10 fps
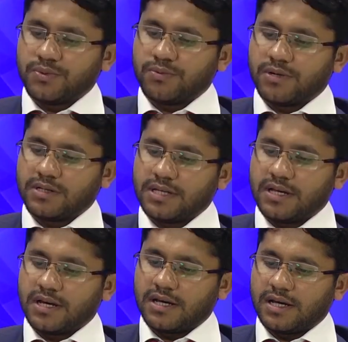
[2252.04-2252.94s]
to, one
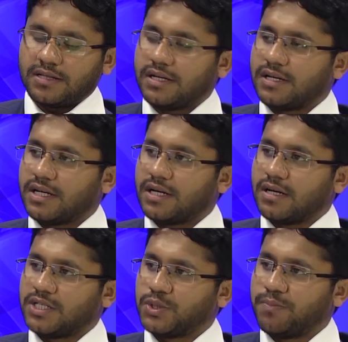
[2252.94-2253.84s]
thing I think like
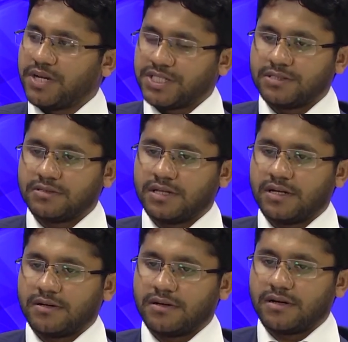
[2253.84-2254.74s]
I should mention
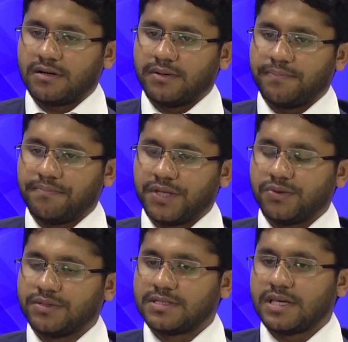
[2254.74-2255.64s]
here,
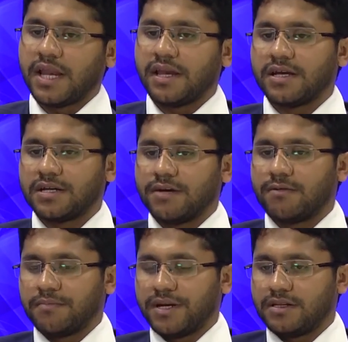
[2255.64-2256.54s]
this Indian
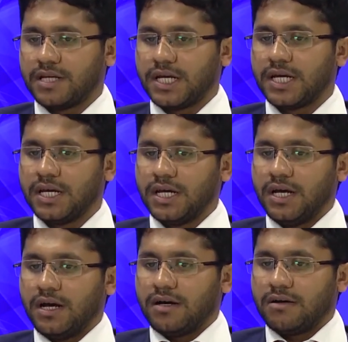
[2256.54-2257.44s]
government, they,
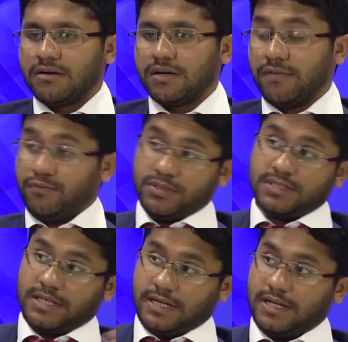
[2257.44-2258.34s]
if we
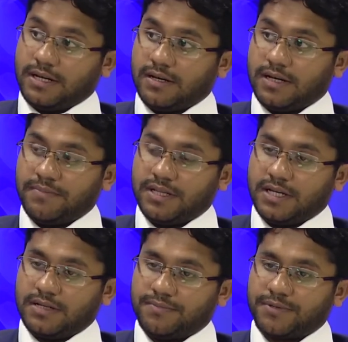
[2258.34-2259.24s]
see, I mean
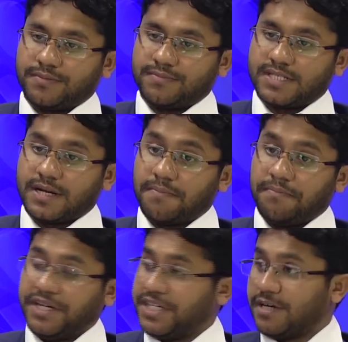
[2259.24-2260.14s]
like from some
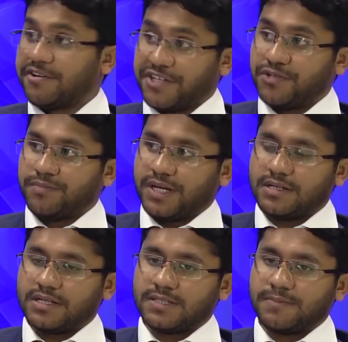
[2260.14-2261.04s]
media
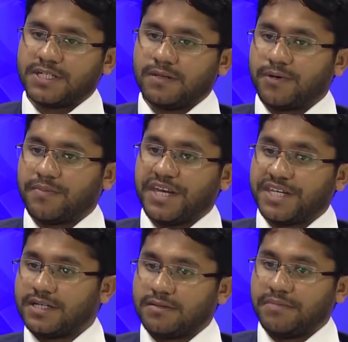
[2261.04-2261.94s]
argument, especially from
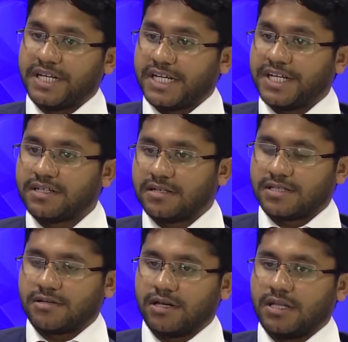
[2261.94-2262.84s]
Indian media
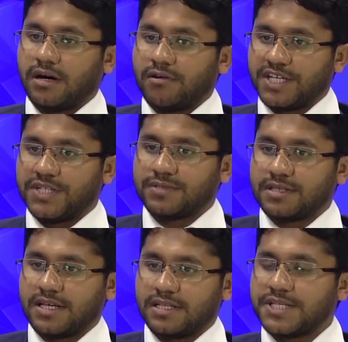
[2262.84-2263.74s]
industry, they argues
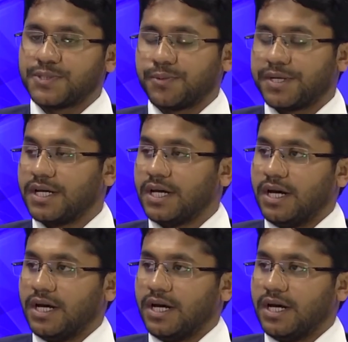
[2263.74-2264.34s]
like this way,